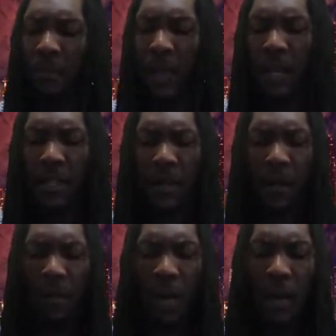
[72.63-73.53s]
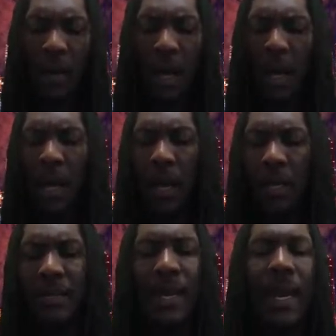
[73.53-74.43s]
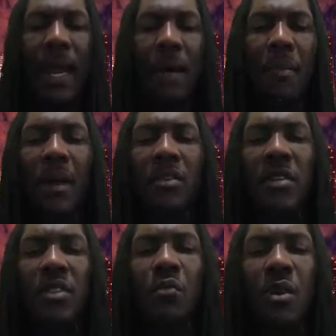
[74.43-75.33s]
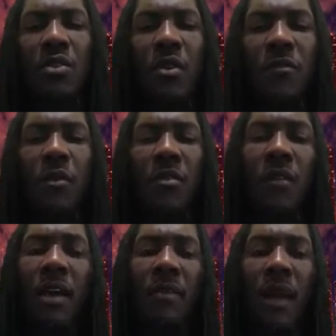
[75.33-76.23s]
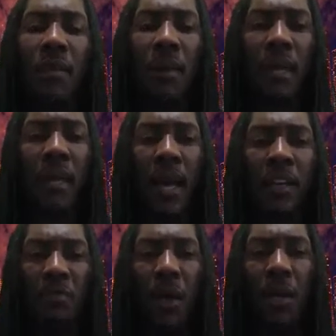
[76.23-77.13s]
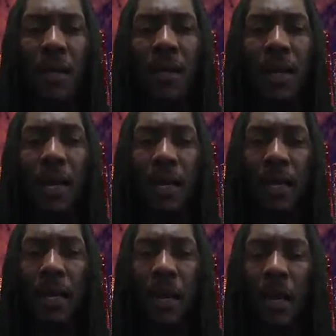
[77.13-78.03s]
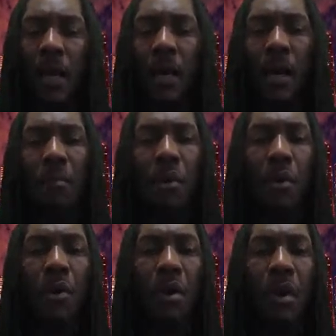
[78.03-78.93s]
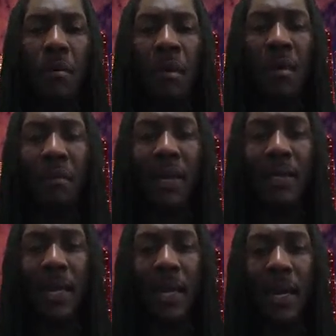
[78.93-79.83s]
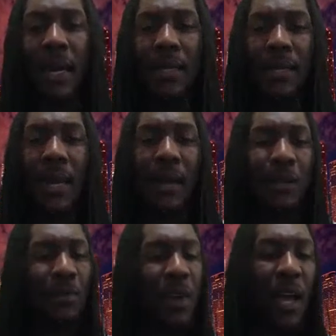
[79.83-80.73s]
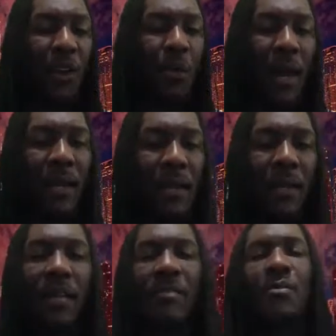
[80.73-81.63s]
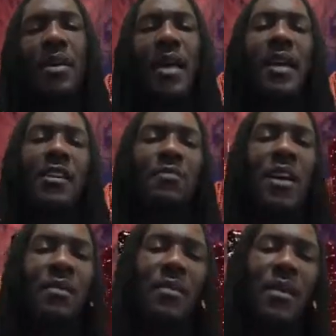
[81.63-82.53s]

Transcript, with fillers: Let's talk about it. Uh, inside linebacker, six one, two forty-five guy, played college ball at Connecticut. Uh, born May second, nineteen ninety, so not quite lucky enough to be an eighties baby,